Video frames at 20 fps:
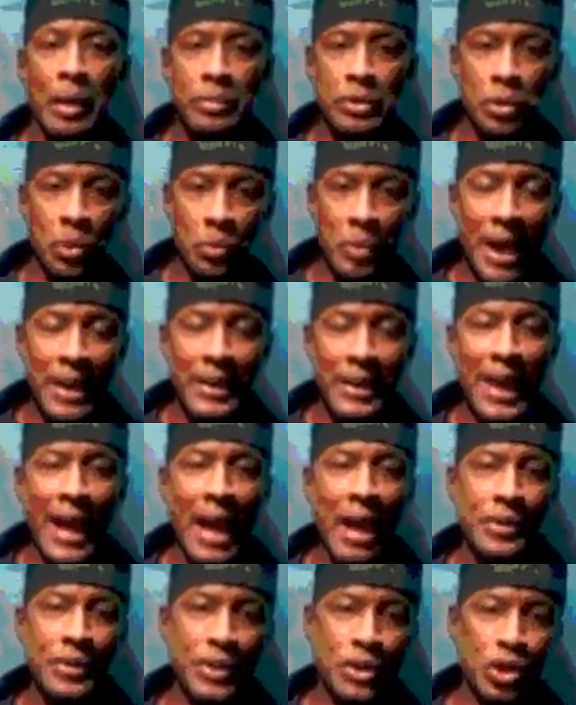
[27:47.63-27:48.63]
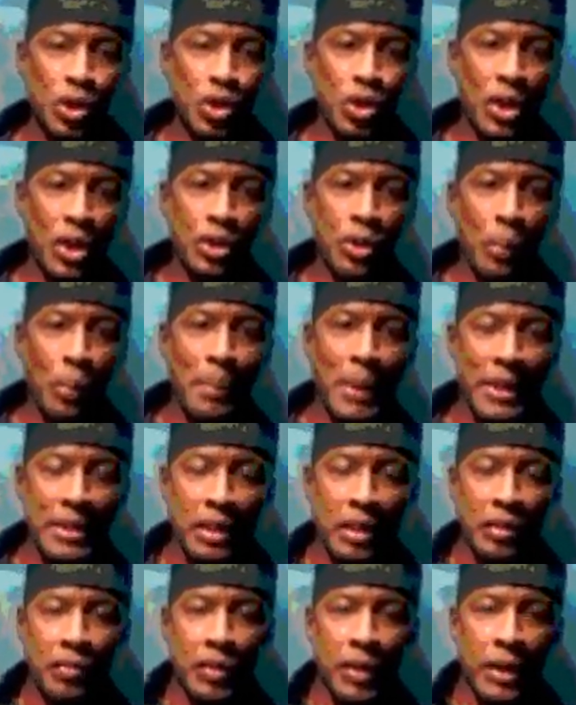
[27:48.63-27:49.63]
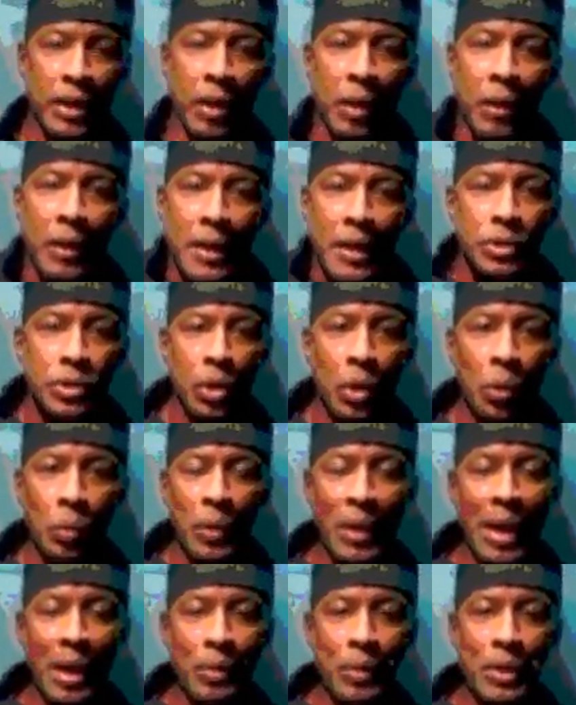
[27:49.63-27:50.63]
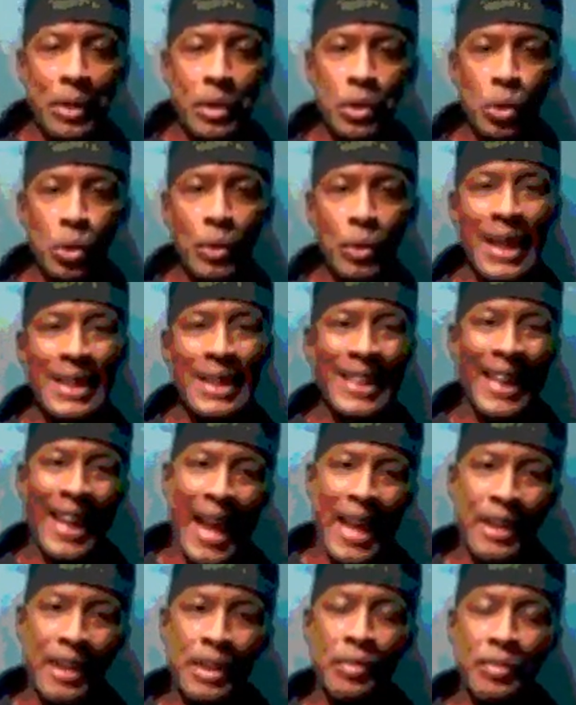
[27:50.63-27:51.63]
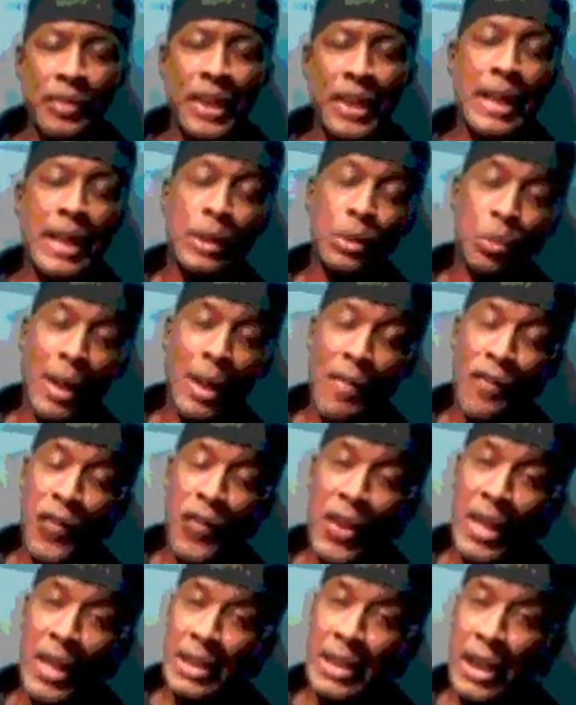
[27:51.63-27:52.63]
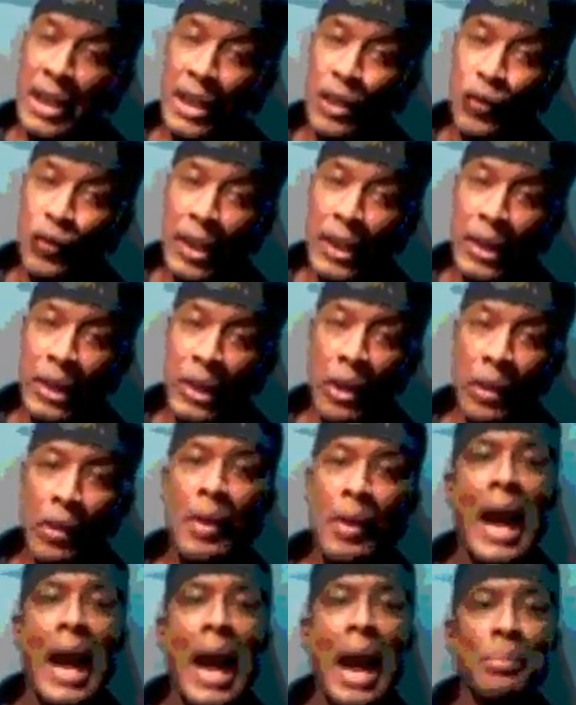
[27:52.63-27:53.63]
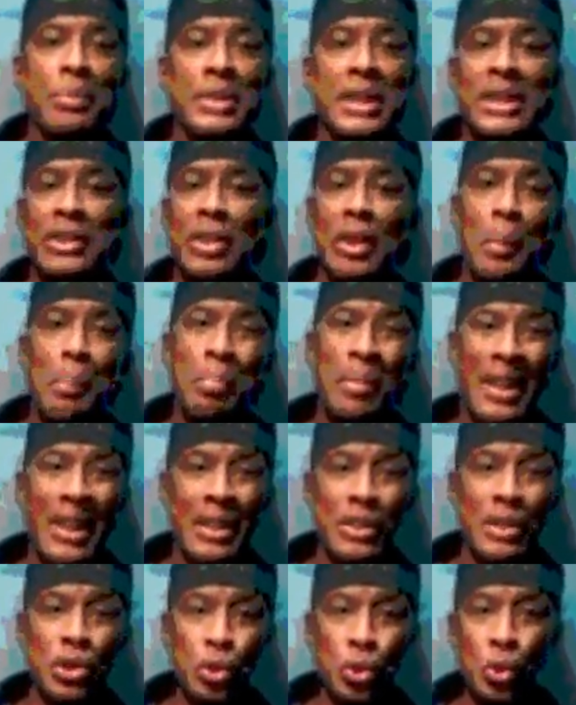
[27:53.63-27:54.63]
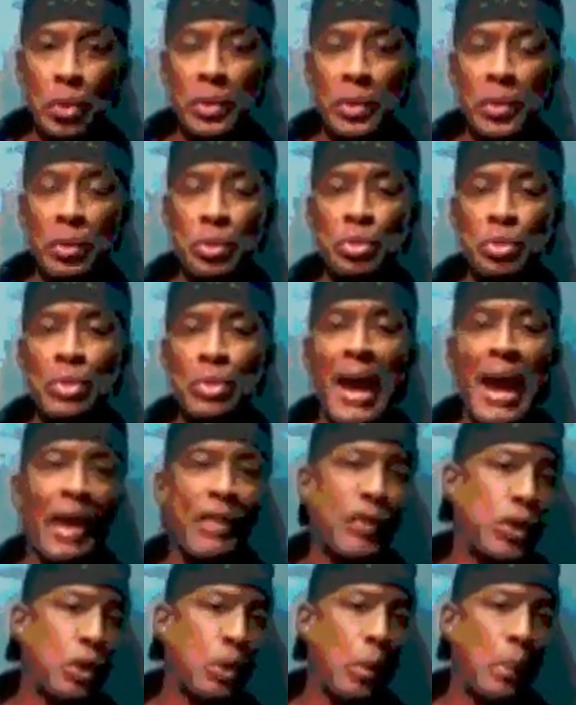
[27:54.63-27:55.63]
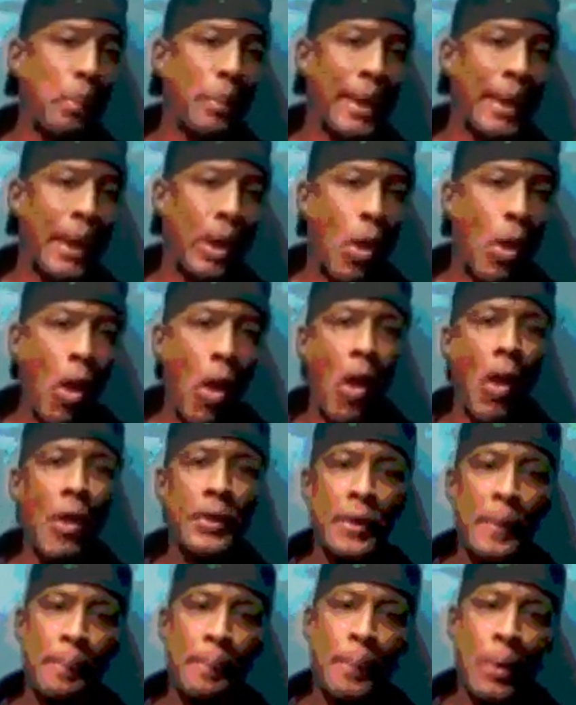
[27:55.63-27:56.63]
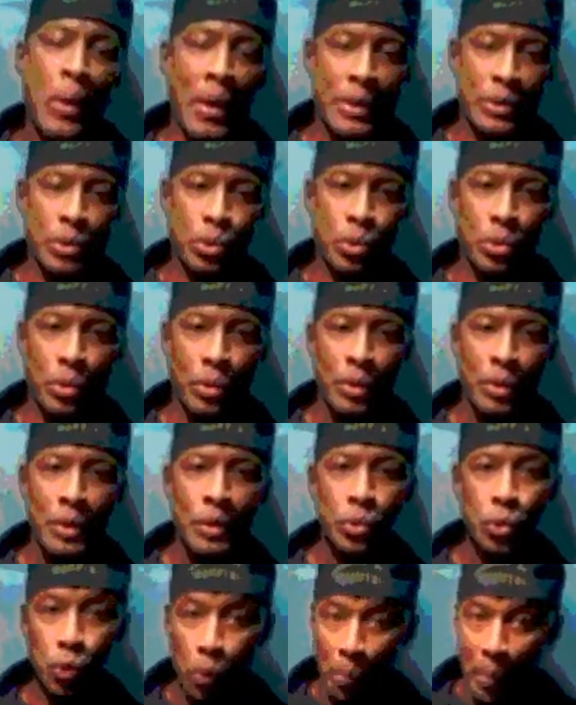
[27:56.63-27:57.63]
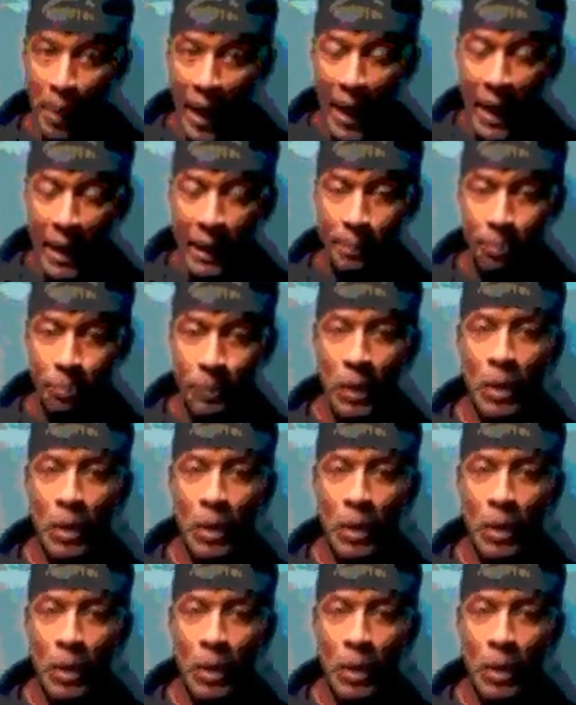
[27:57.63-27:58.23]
So right now, this is just your basic video. So what I'm going to do at the end of this, when I finish this video, I'm just going to play a solo track for you to play all your parts to. To the bang?